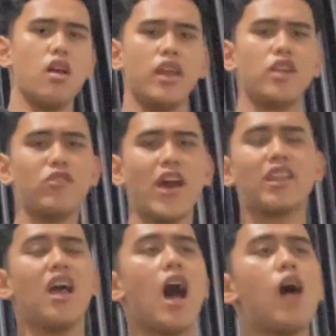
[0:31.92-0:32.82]
In
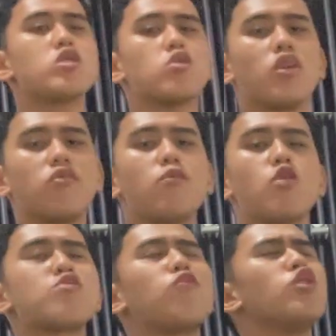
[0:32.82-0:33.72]
fact, I was one of the
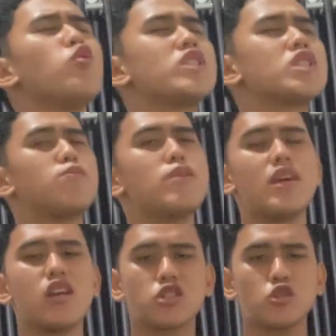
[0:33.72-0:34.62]
most fluent
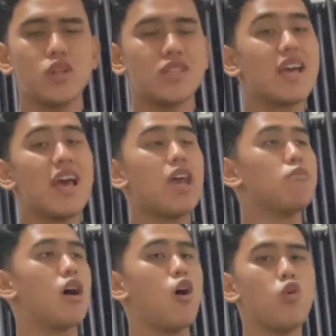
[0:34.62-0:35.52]
speaking students in
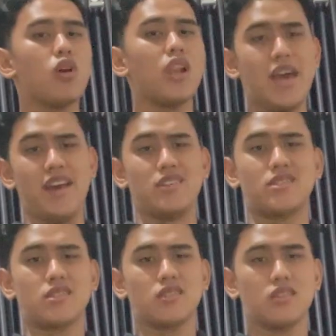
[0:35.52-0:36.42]
my whole
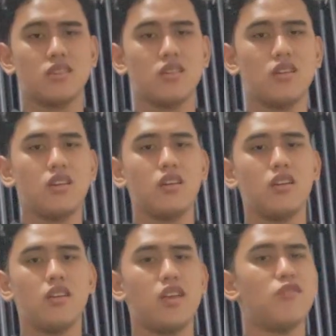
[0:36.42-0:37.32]
class.
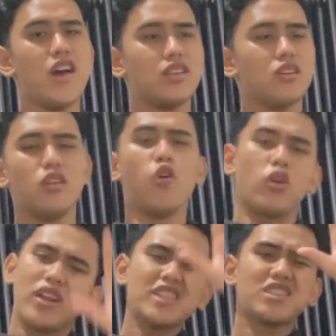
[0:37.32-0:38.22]
In fact,
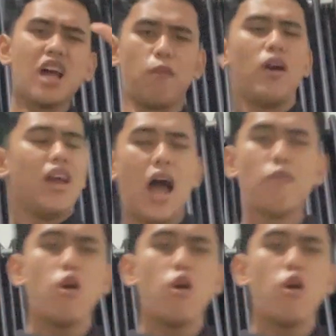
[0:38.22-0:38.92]
no, let's stop. I'm